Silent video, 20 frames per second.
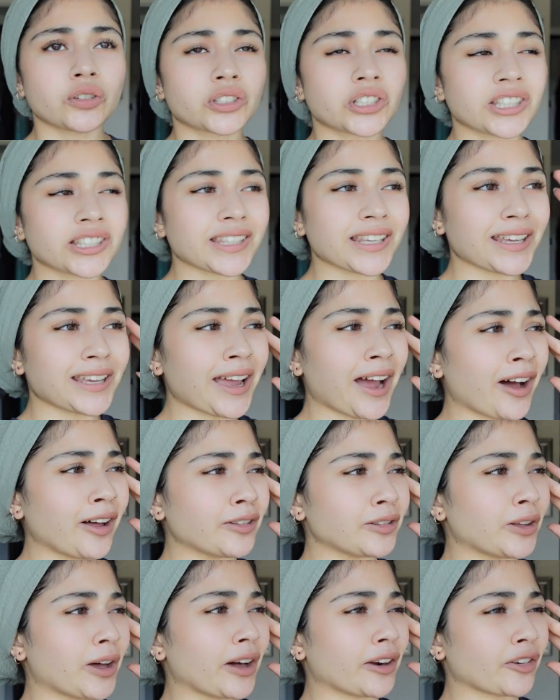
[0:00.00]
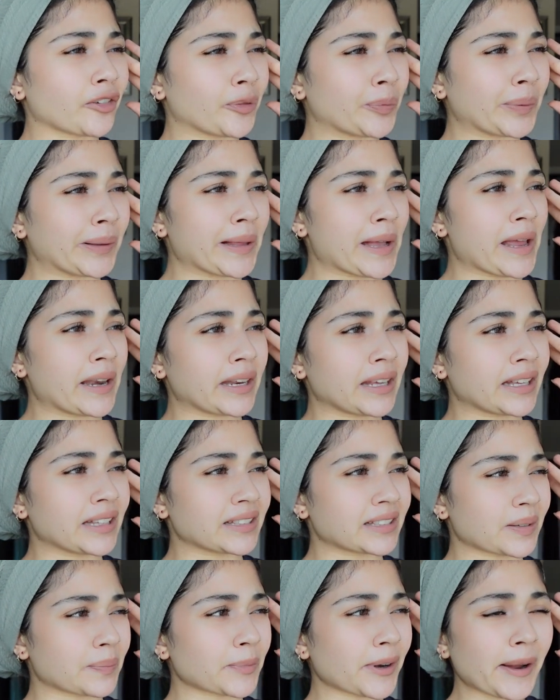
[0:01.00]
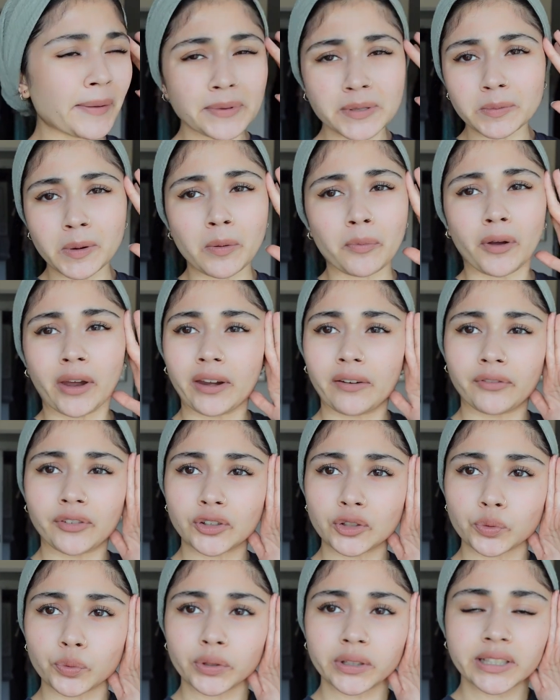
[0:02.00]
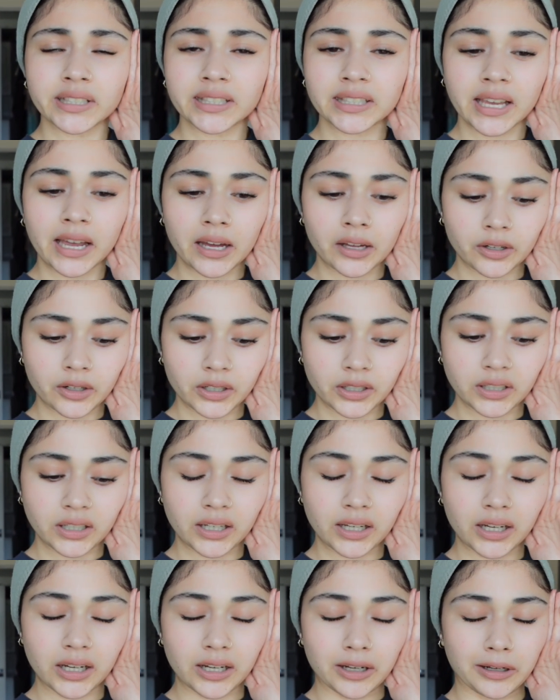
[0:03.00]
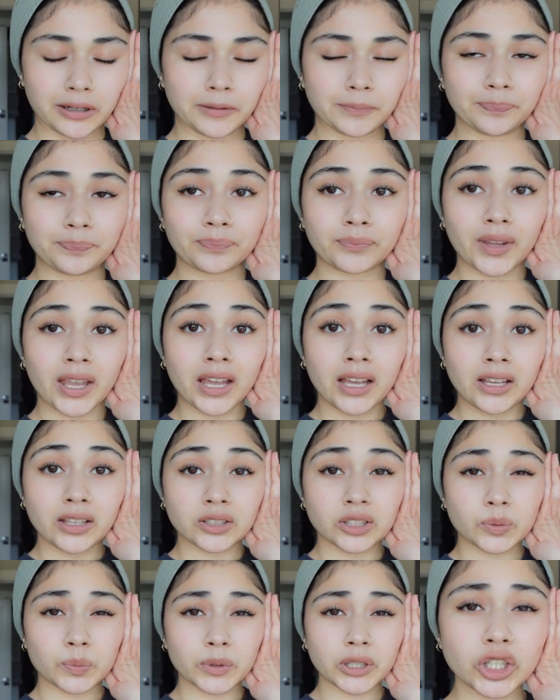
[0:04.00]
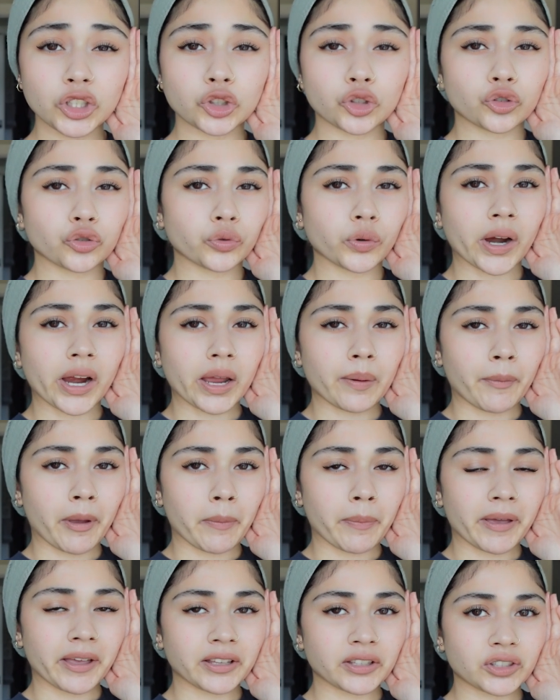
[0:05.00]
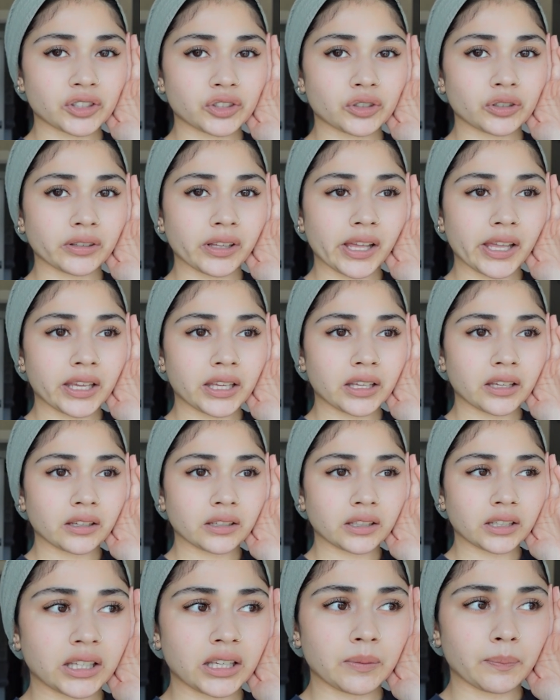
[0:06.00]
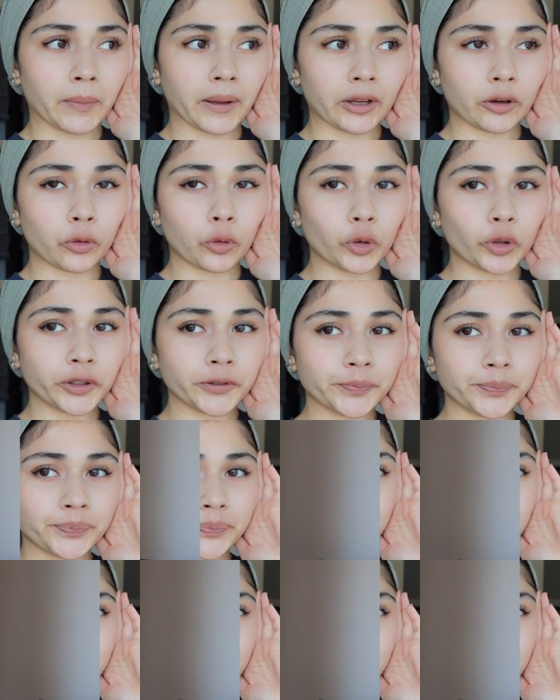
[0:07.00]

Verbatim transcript: So it's just like a lot of planning, and sometimes my brain feels really scattered. Um, so I'm gonna try my best to like keep my cool.